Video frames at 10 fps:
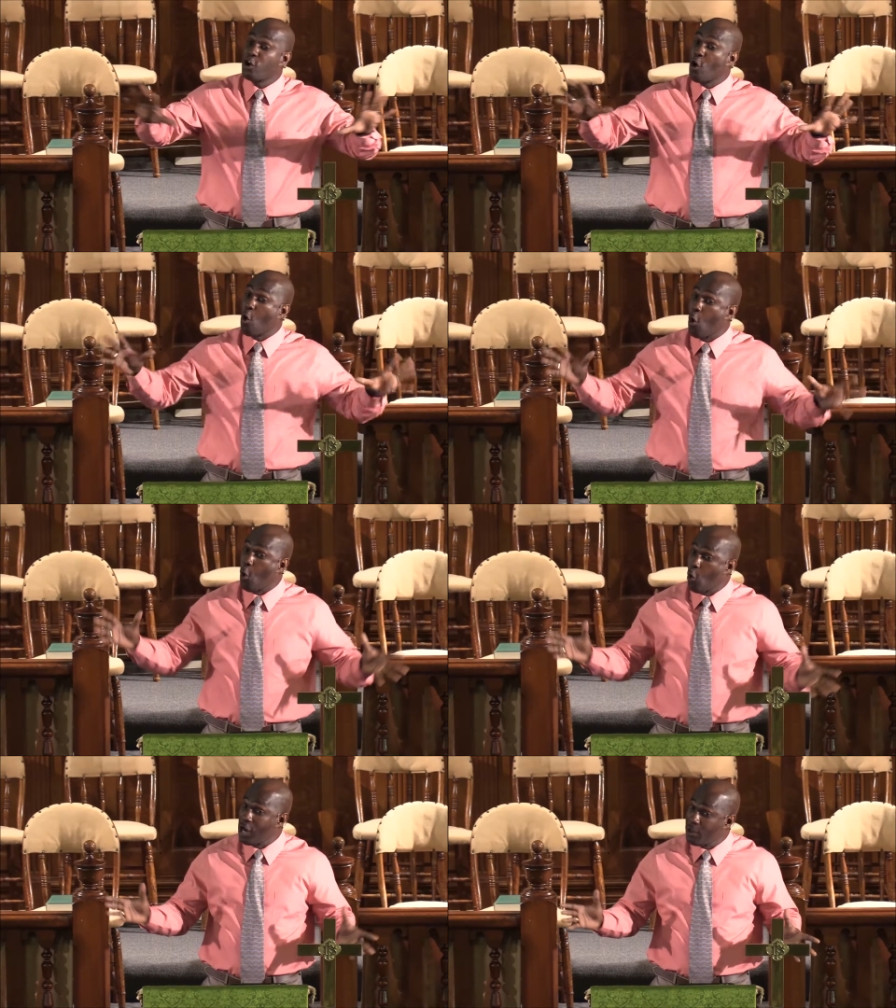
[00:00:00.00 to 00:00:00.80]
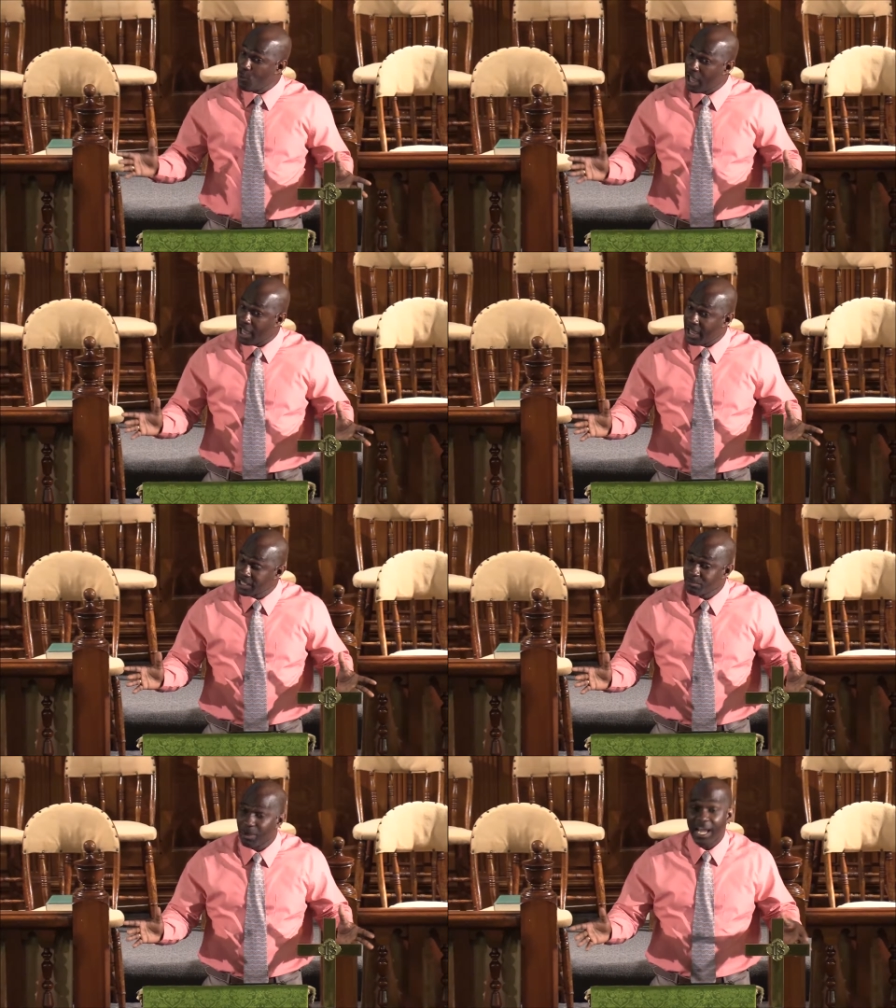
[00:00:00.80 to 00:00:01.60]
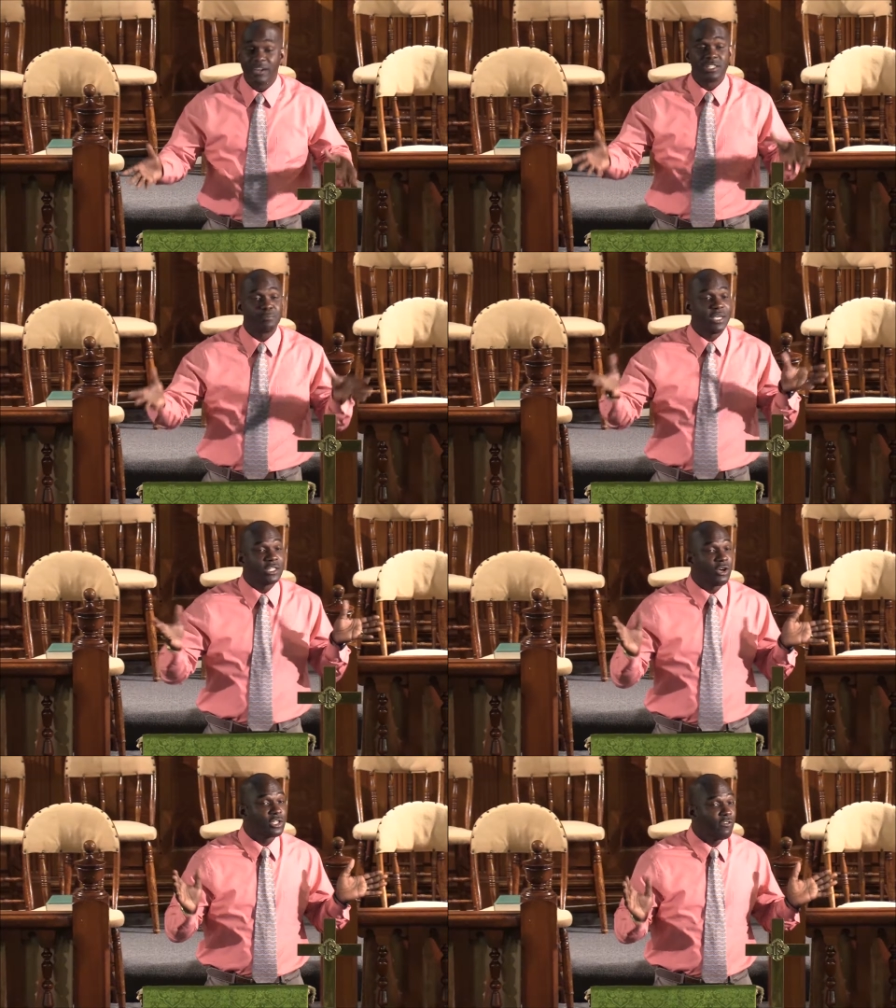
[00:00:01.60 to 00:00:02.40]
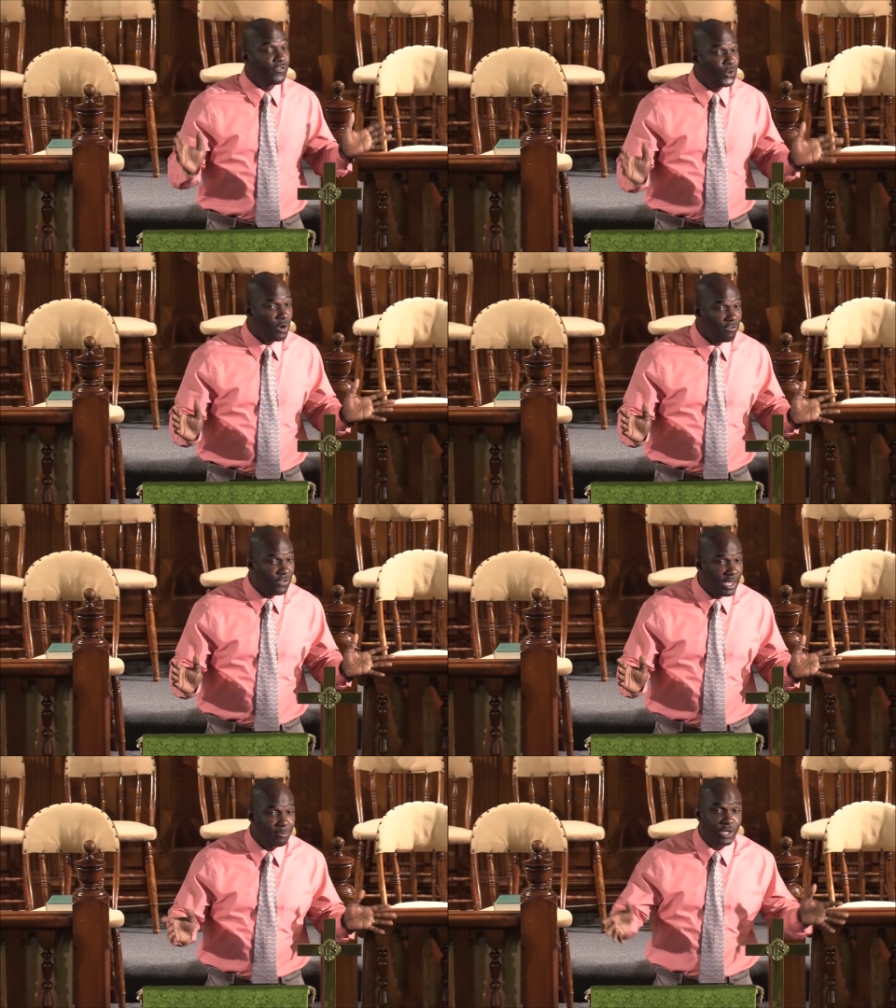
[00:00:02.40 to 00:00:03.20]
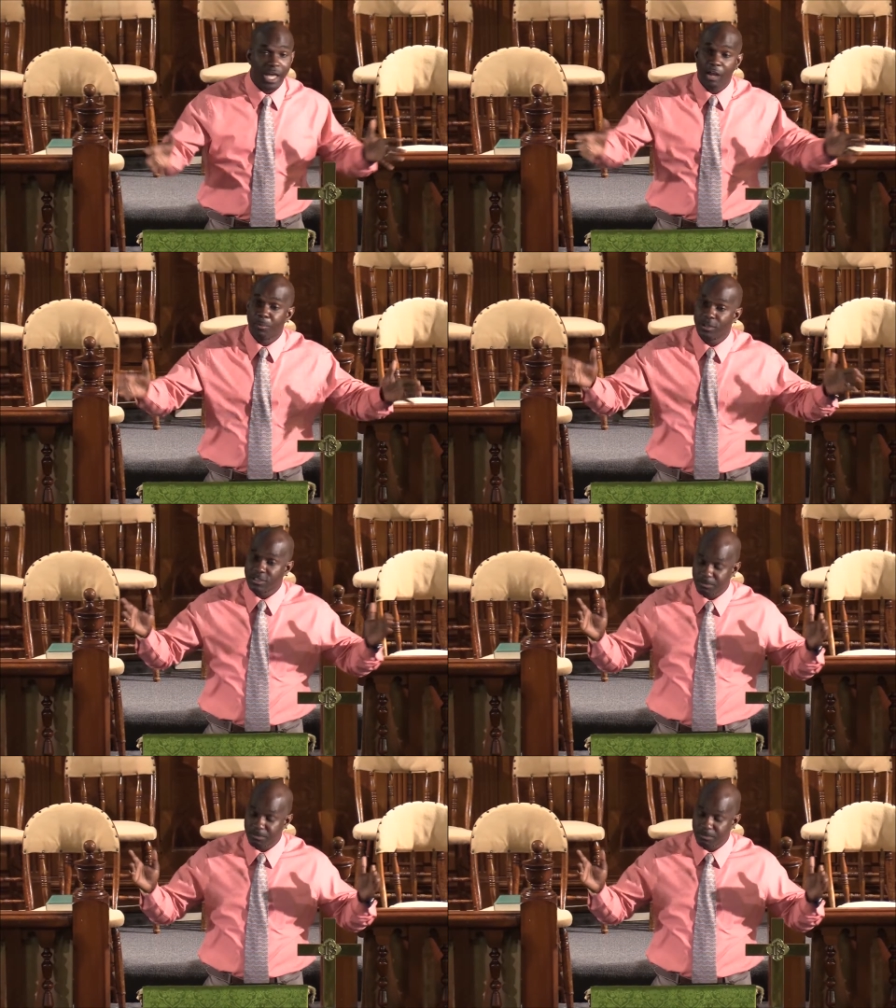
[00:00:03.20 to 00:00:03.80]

the only ways, but I just picked out a few of them to help us to